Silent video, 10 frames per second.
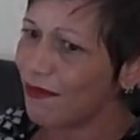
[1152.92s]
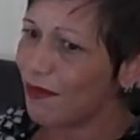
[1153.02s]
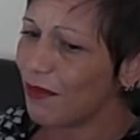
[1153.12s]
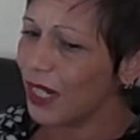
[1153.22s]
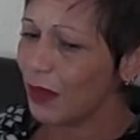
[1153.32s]

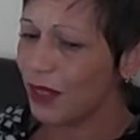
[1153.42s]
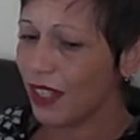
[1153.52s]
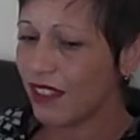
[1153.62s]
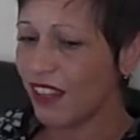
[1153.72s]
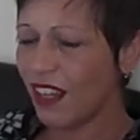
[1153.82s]
where would I
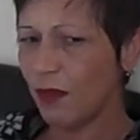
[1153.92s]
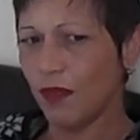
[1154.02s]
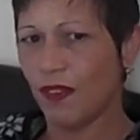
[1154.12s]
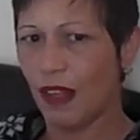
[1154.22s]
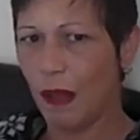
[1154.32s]
stand
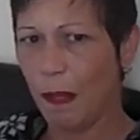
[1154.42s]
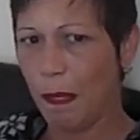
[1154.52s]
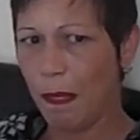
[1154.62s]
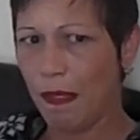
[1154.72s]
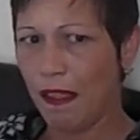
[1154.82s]
with that?
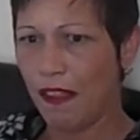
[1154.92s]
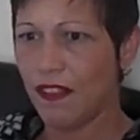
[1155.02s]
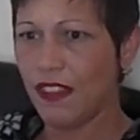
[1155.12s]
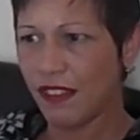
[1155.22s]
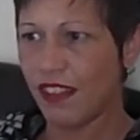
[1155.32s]

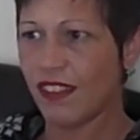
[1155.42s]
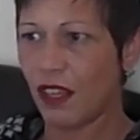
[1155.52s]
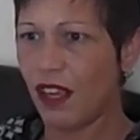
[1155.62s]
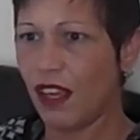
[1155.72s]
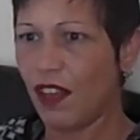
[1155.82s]
This is
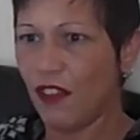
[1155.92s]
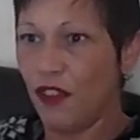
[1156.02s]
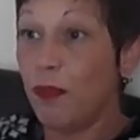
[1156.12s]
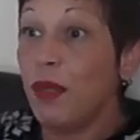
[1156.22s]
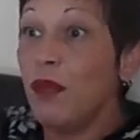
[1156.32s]
the
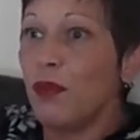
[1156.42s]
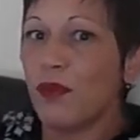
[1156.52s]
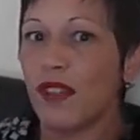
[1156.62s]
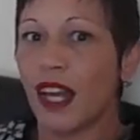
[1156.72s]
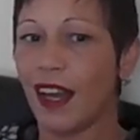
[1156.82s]

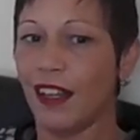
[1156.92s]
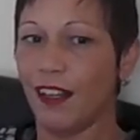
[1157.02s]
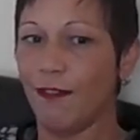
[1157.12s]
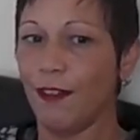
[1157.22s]
people's cave.